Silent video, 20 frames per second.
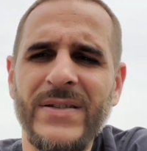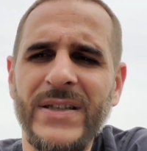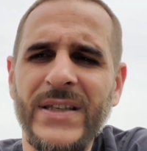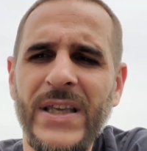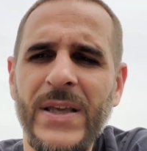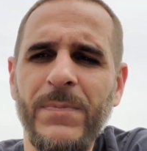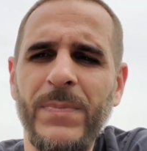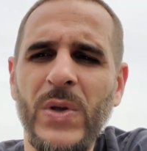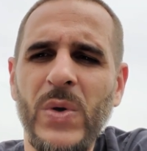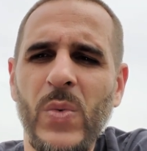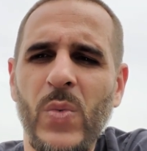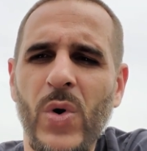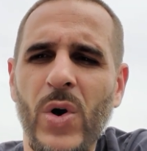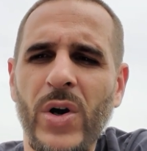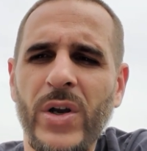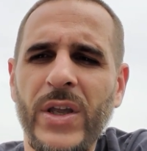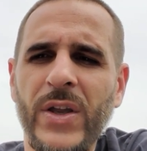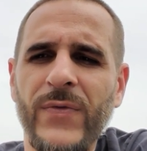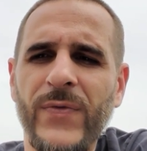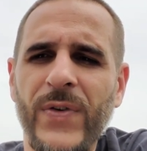to keep you
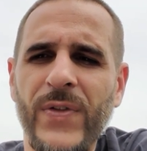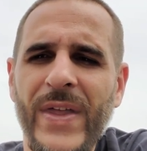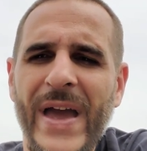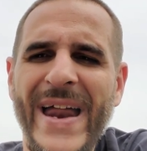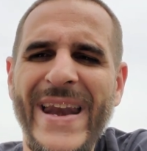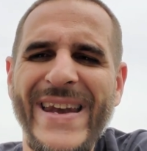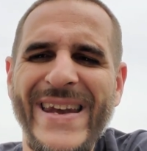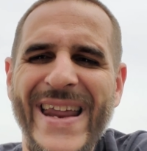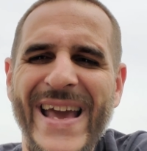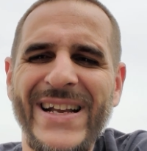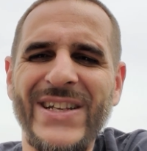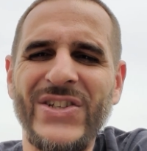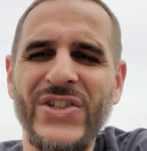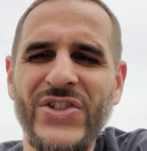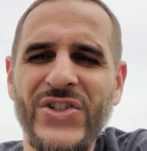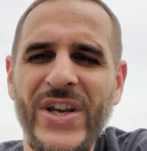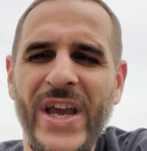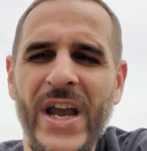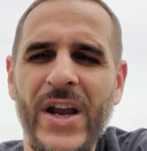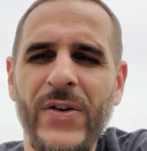working for that next
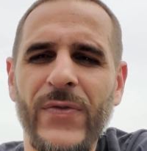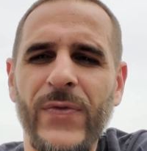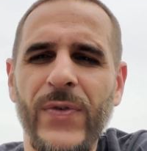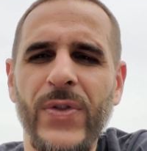check